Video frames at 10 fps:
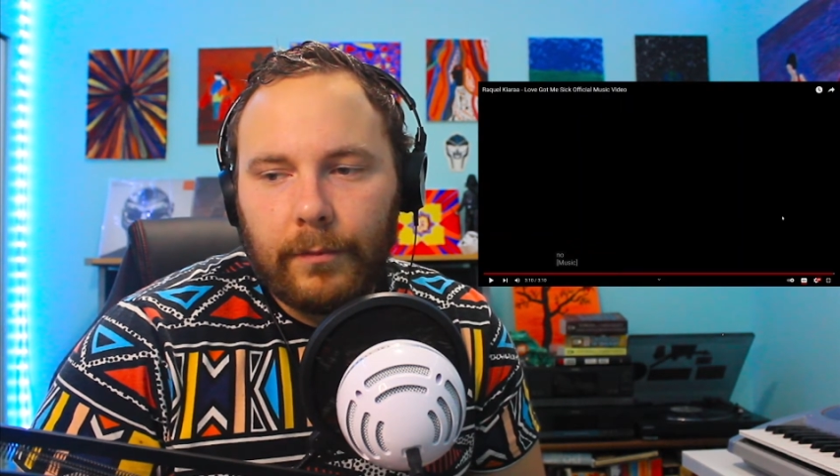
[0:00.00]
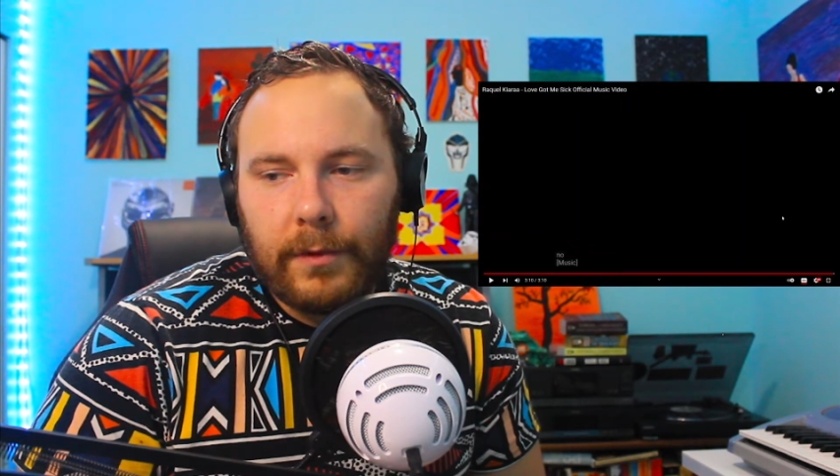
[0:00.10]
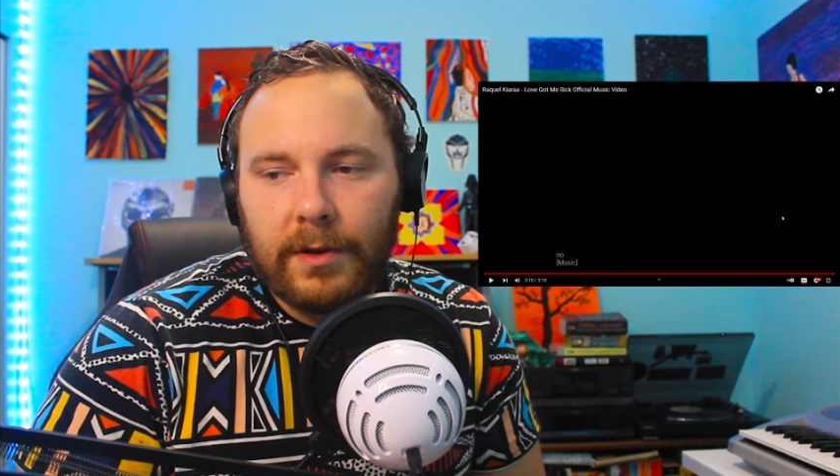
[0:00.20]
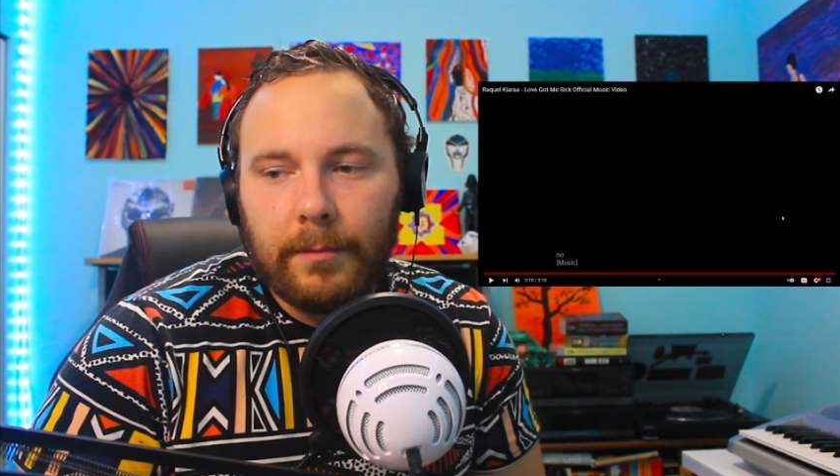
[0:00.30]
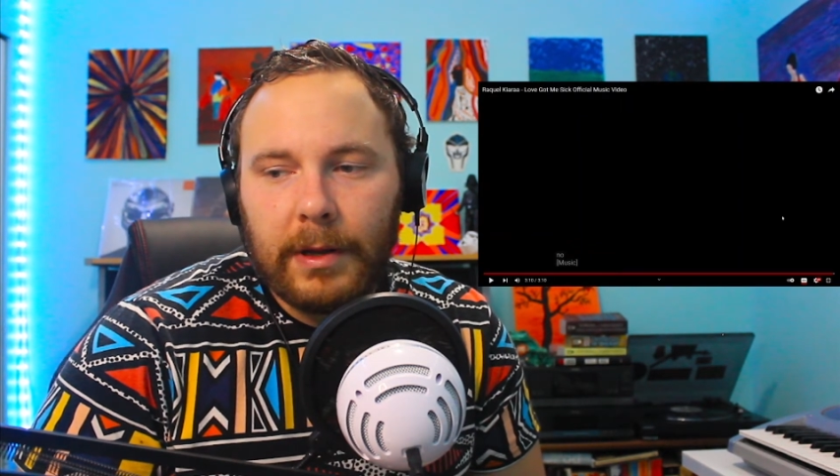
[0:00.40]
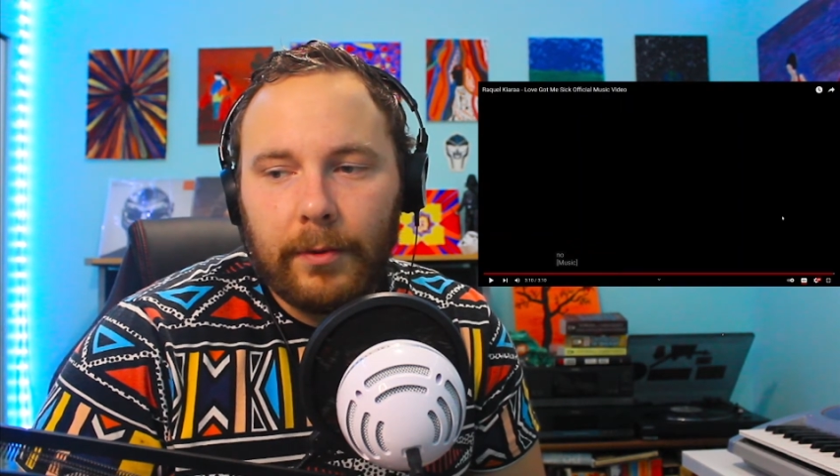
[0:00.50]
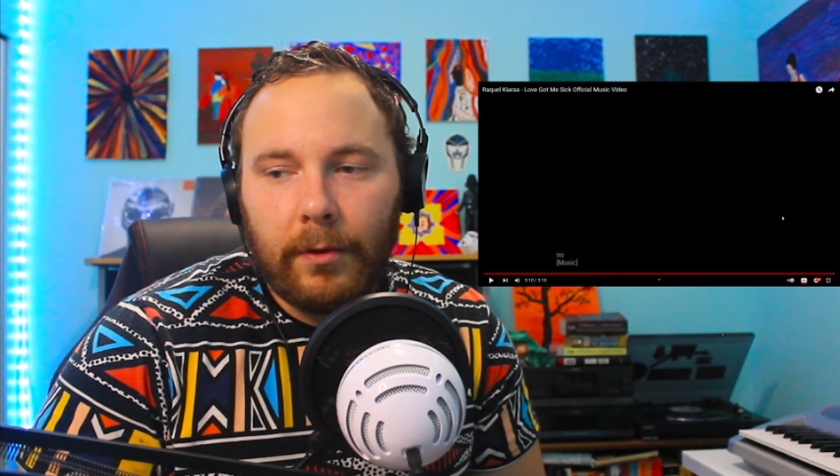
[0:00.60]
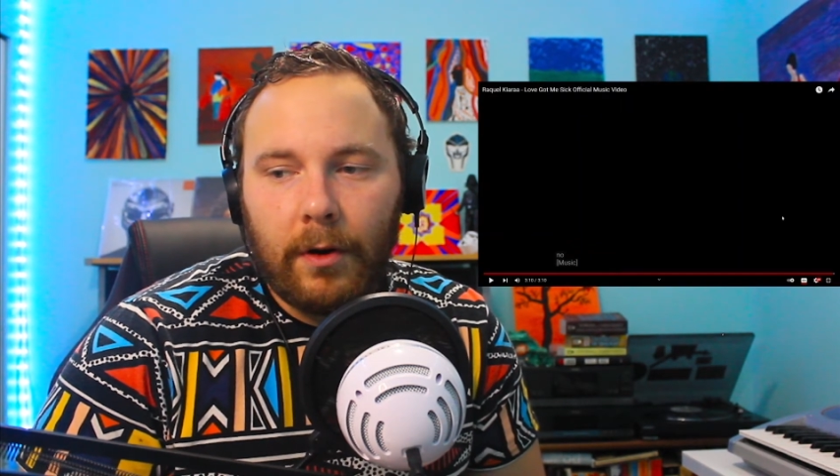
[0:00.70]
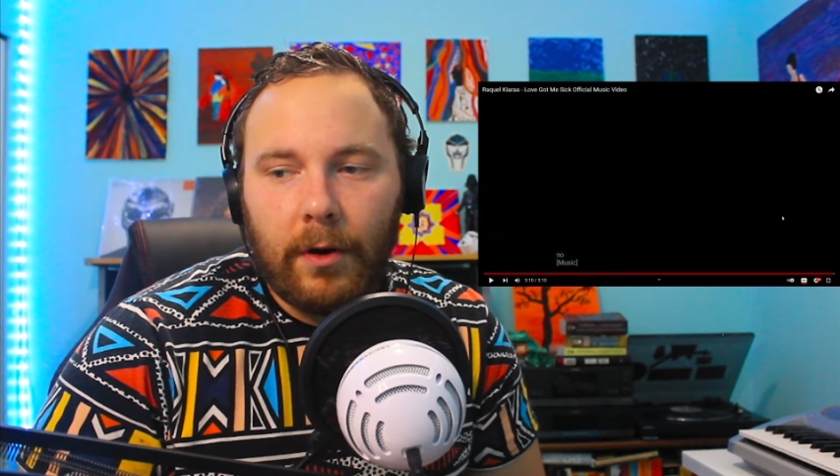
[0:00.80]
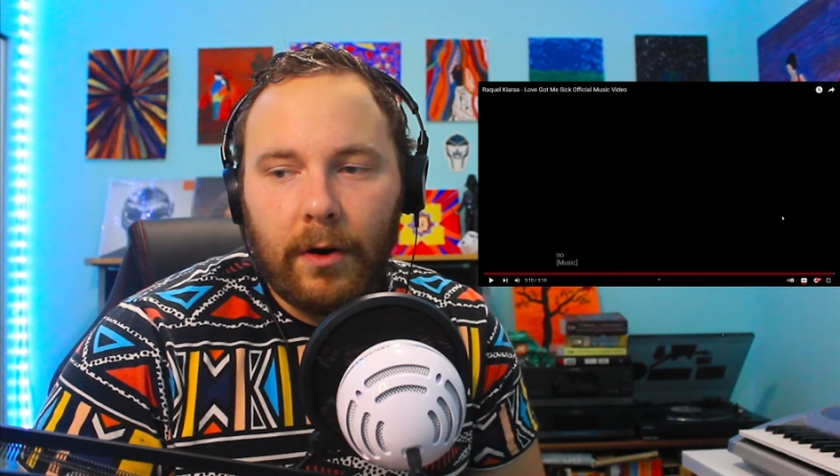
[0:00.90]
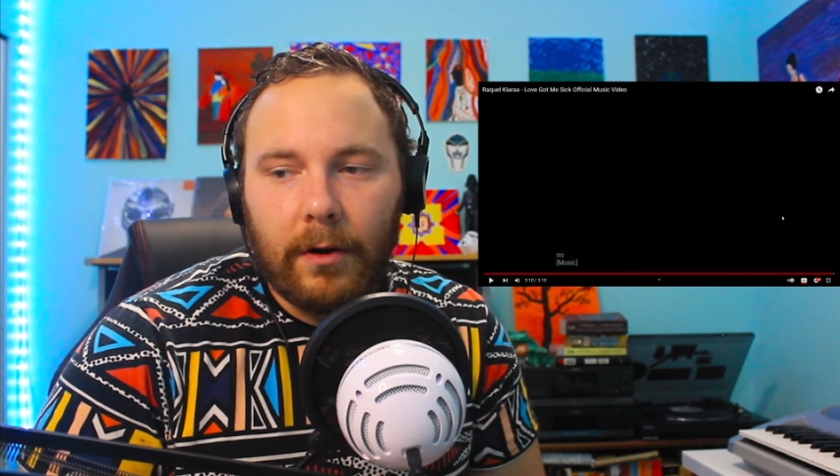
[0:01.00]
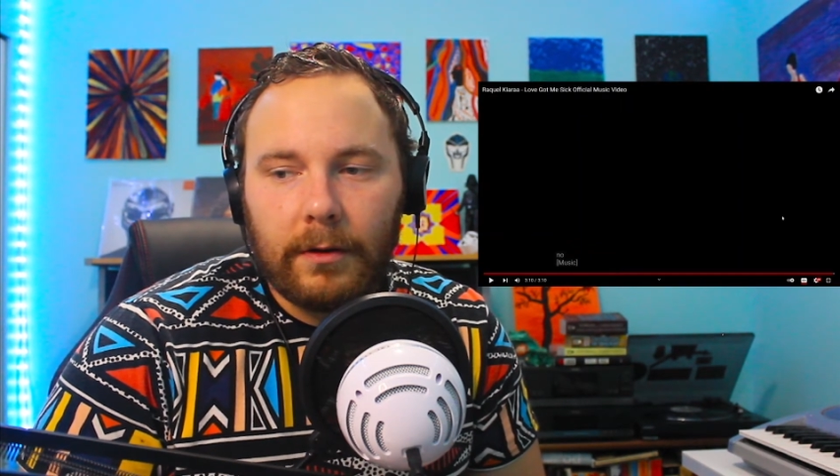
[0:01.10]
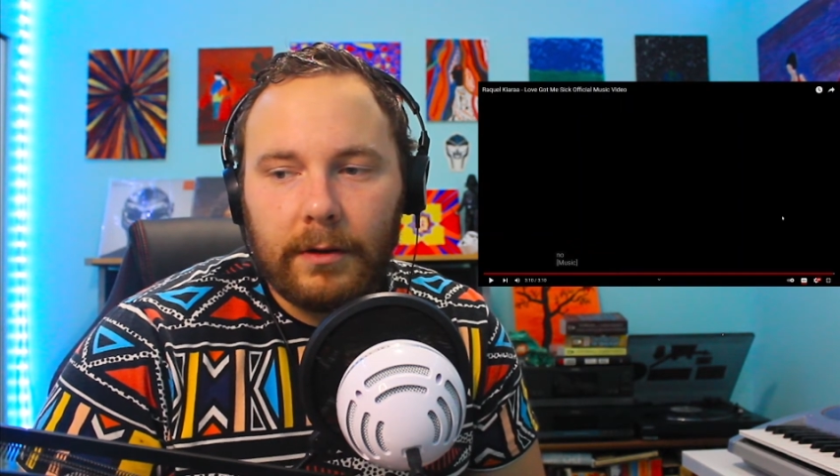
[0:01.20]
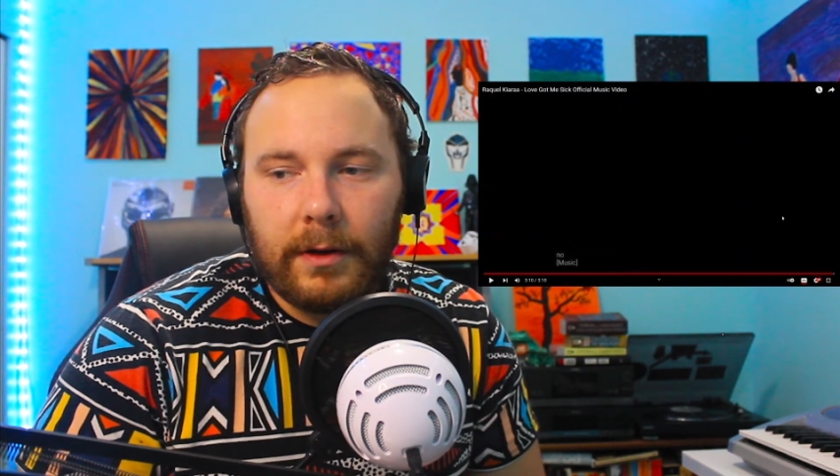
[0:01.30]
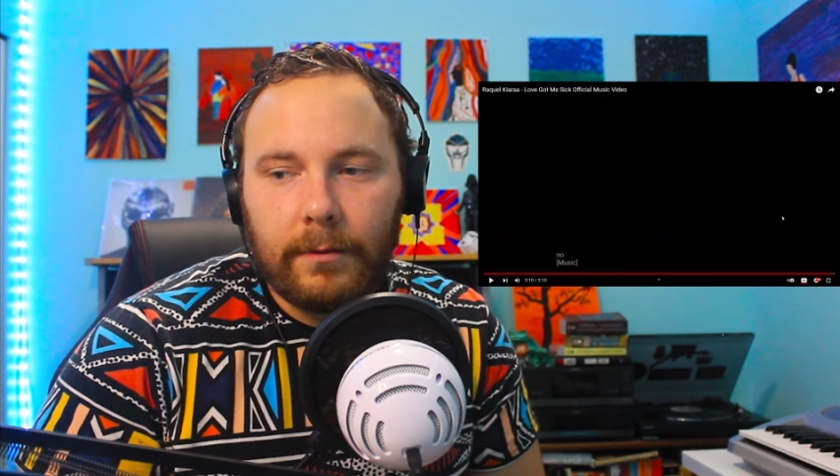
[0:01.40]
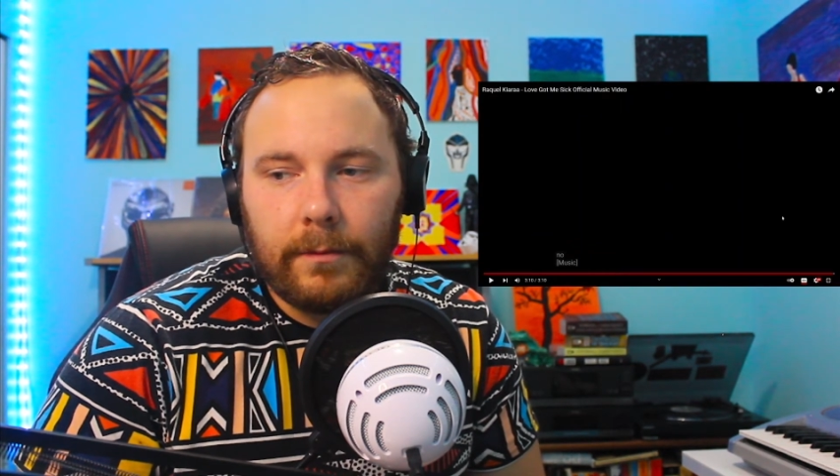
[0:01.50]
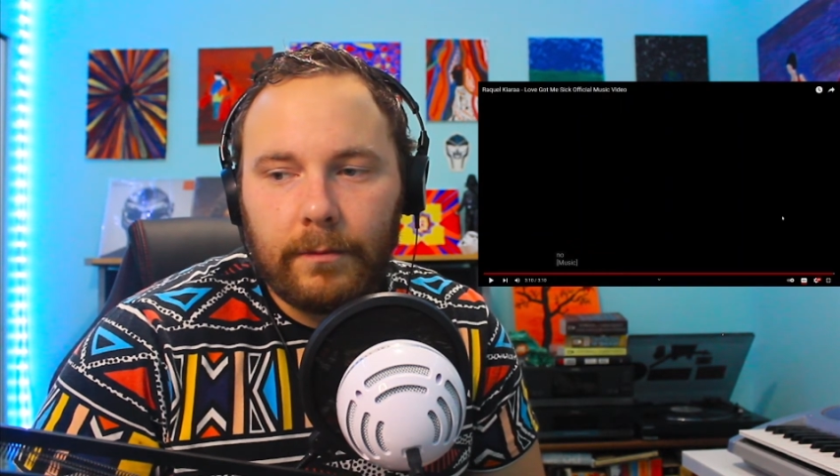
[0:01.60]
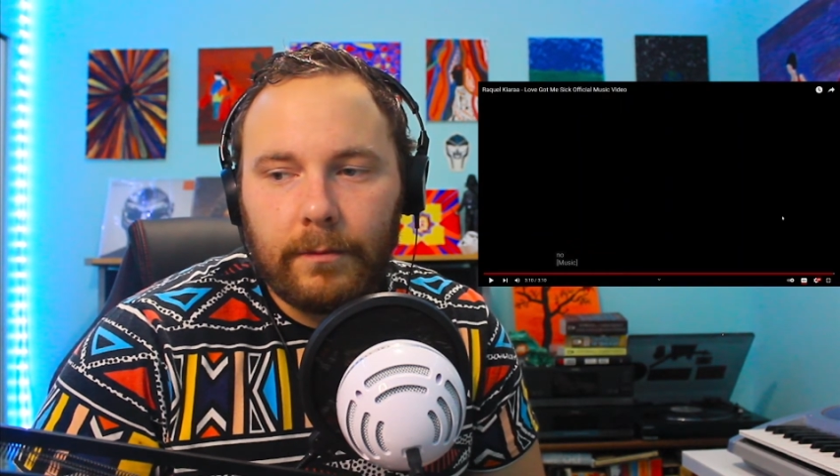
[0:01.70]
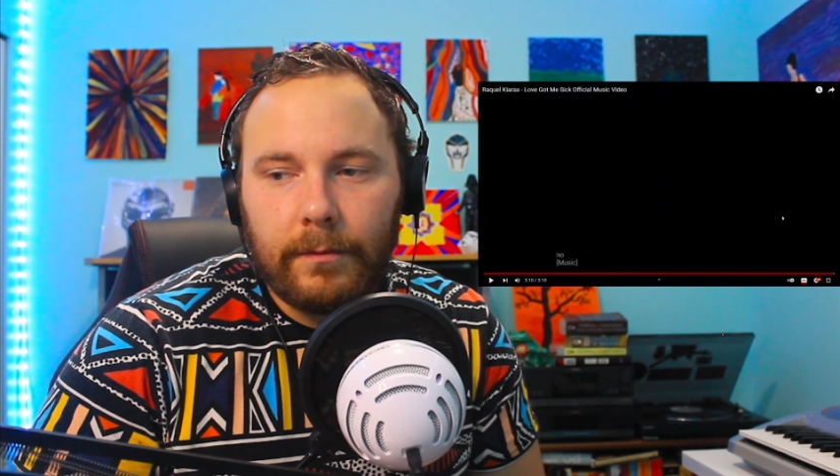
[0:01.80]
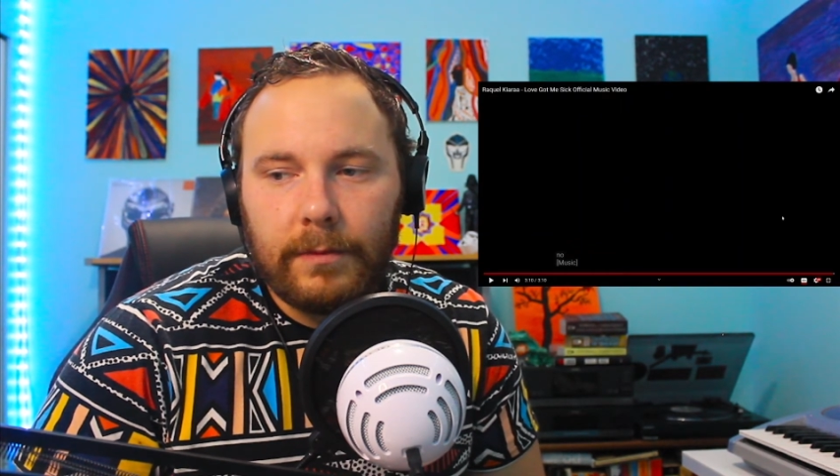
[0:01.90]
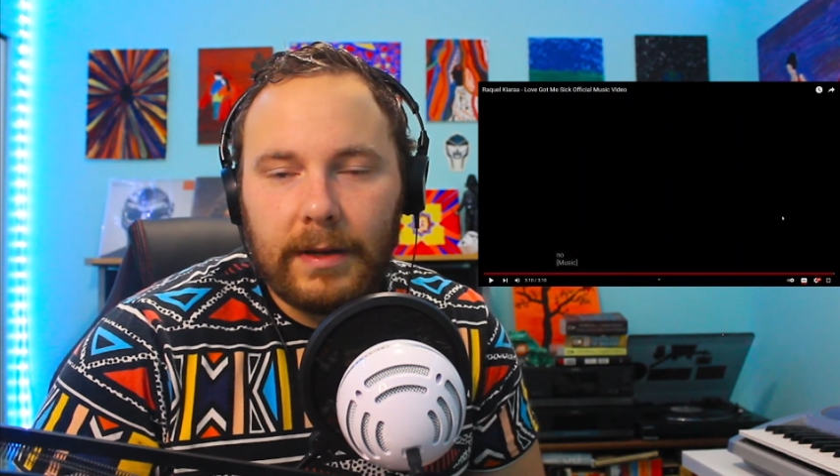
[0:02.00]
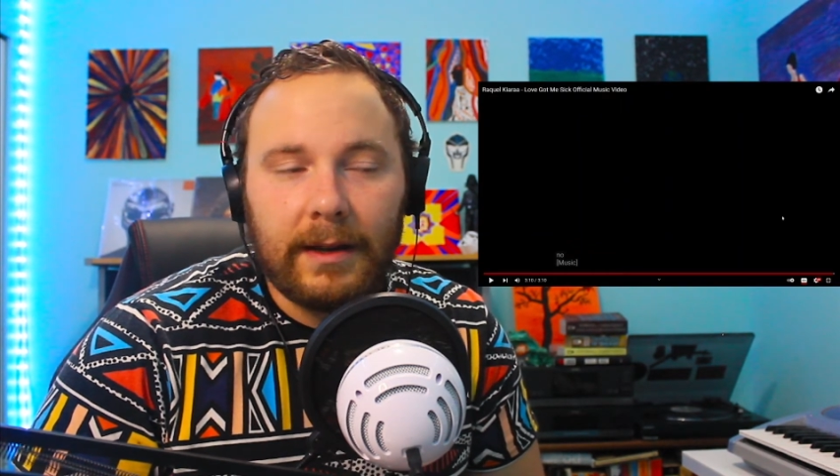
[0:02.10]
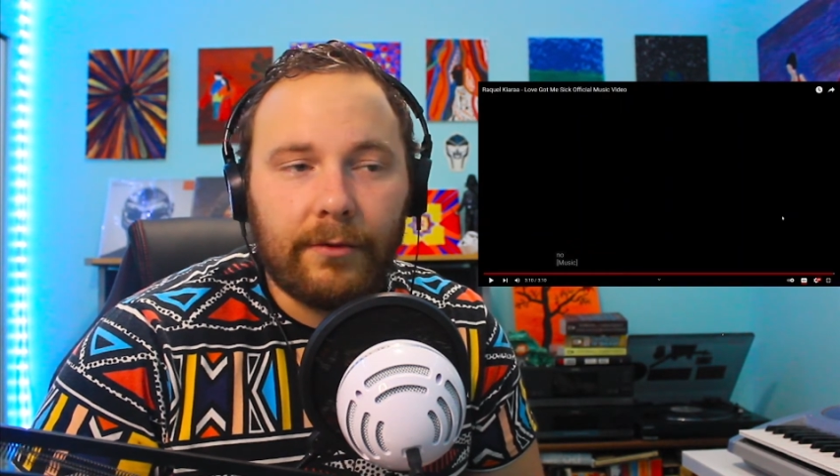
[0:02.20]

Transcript: some people are you know taking